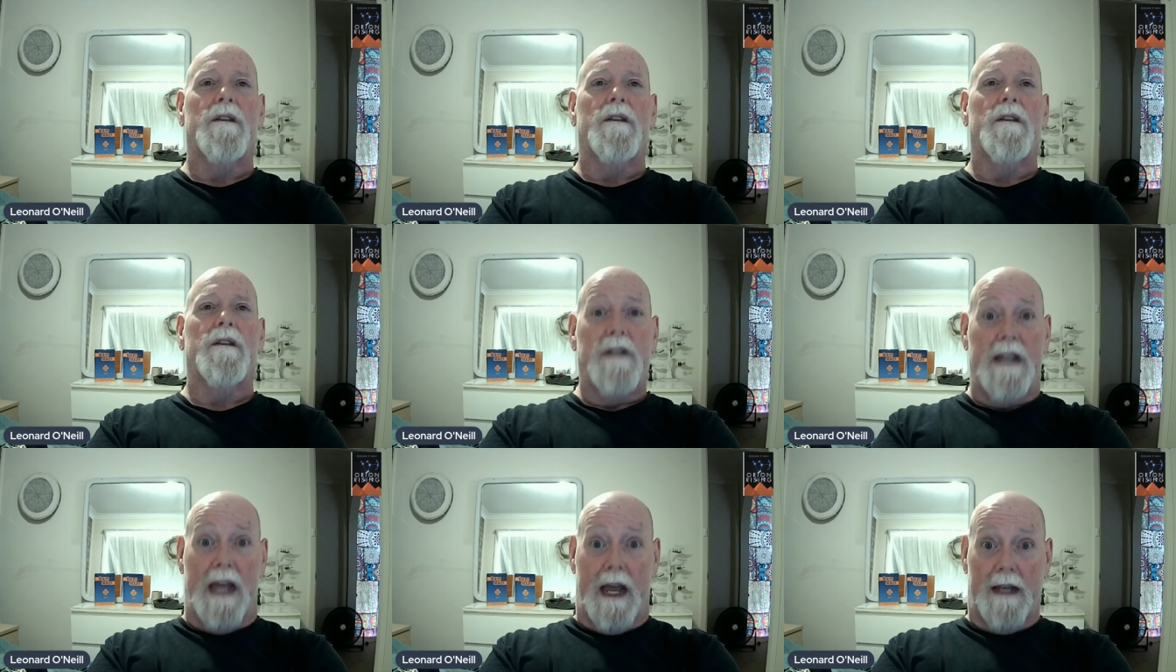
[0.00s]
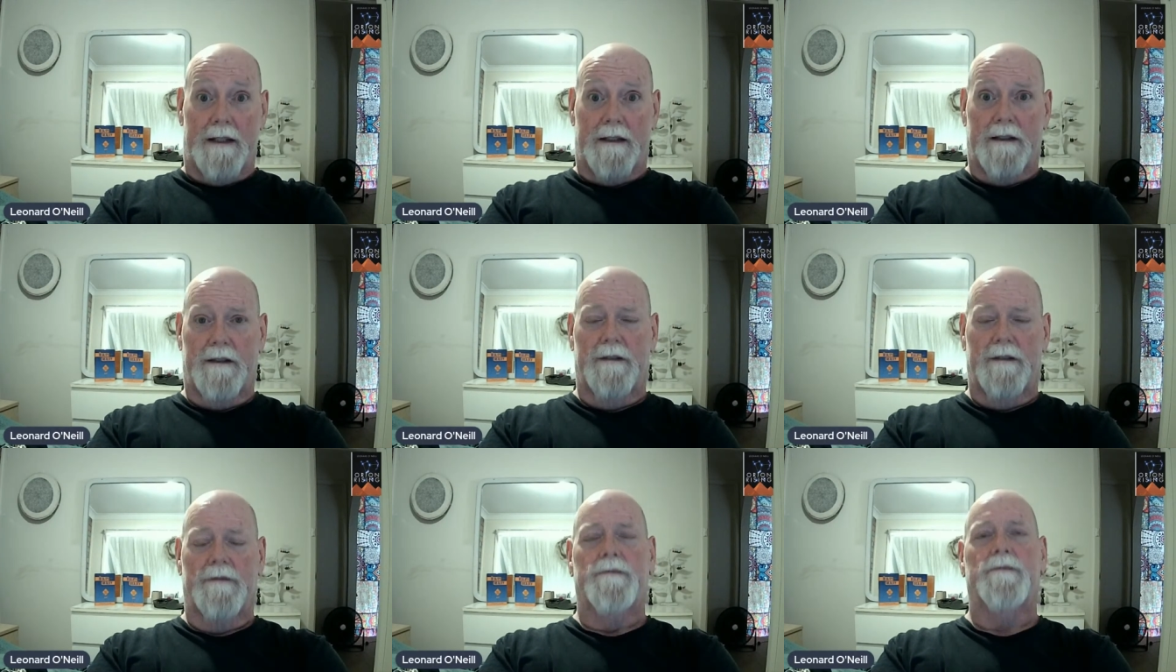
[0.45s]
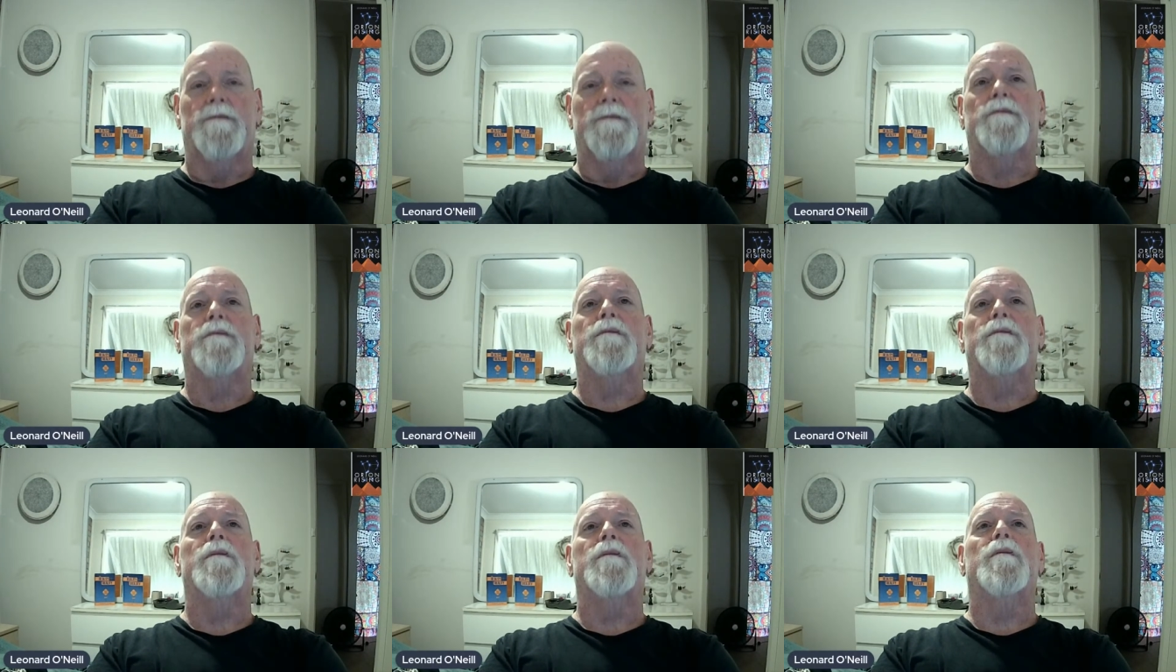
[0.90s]
Yes.
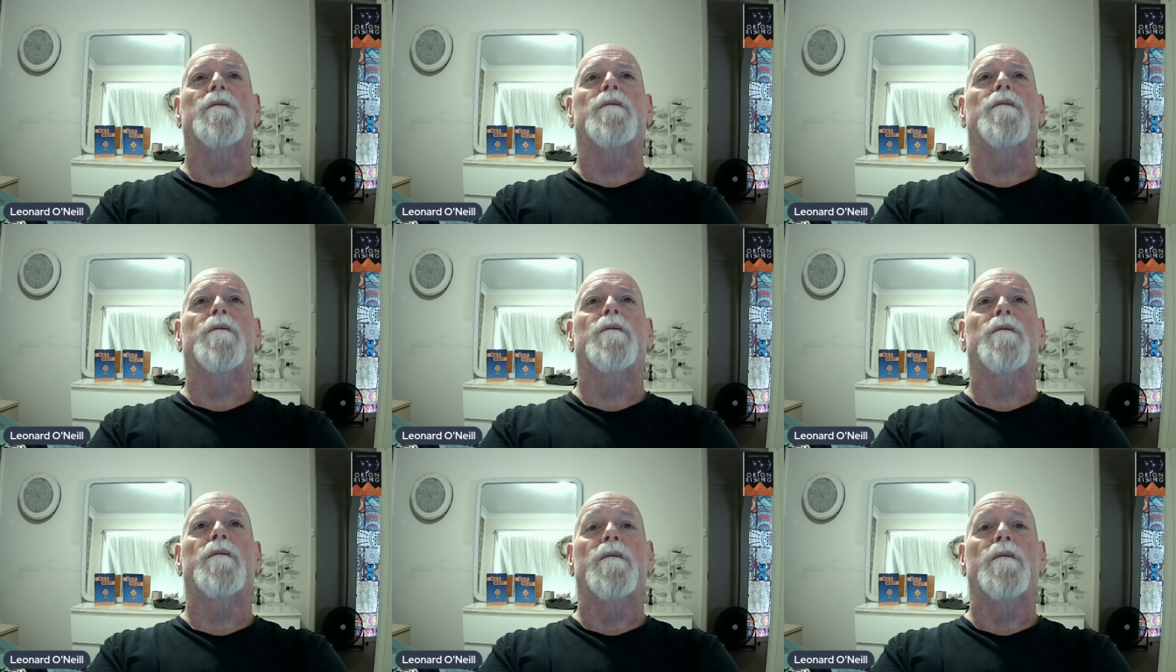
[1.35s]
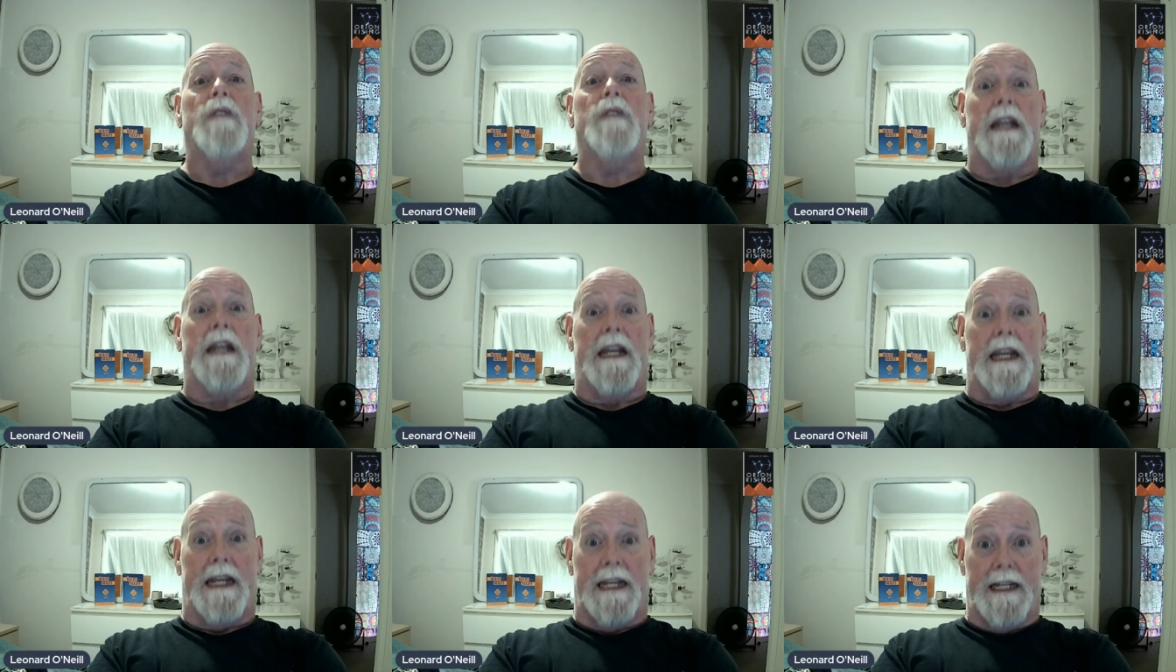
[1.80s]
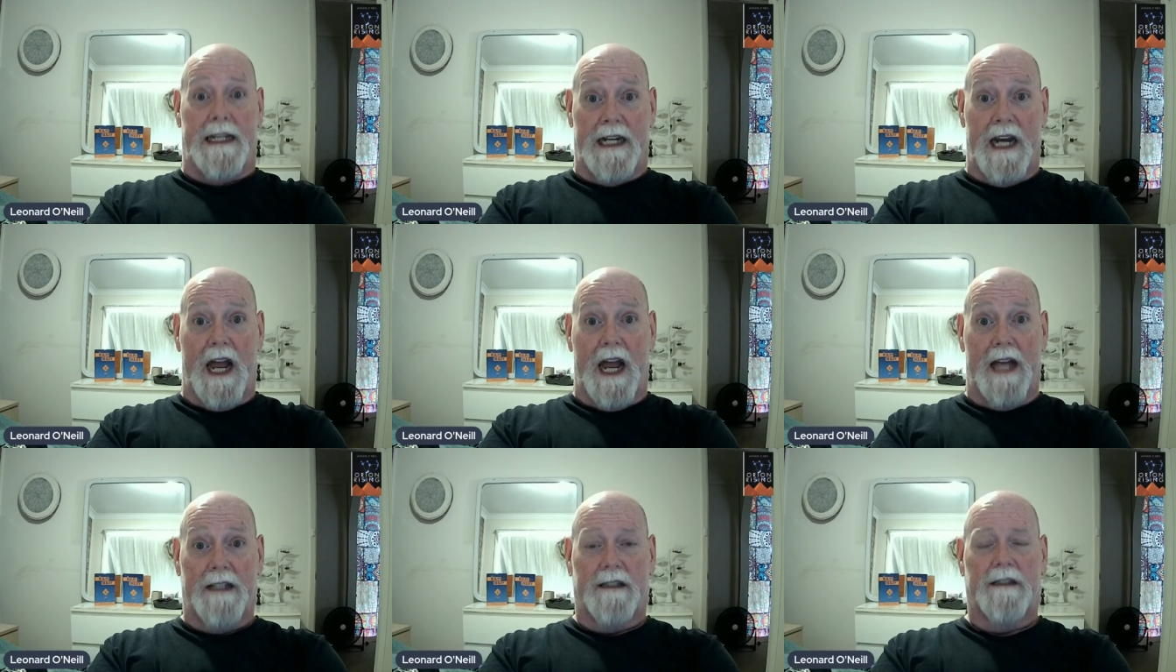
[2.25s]
And
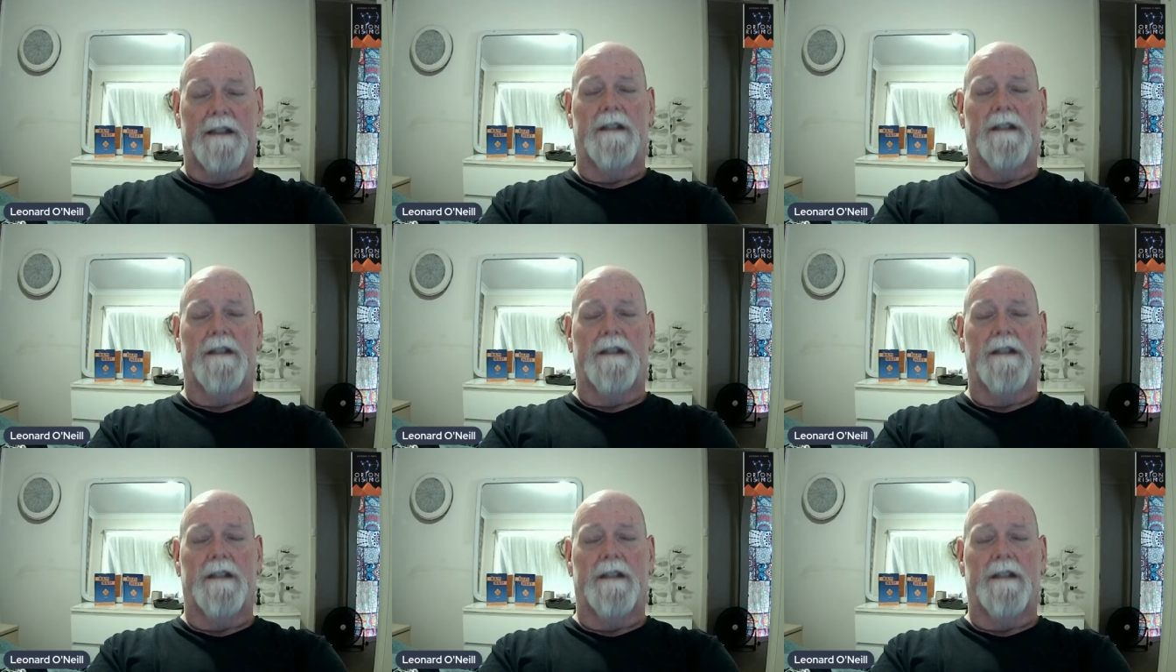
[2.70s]
yes.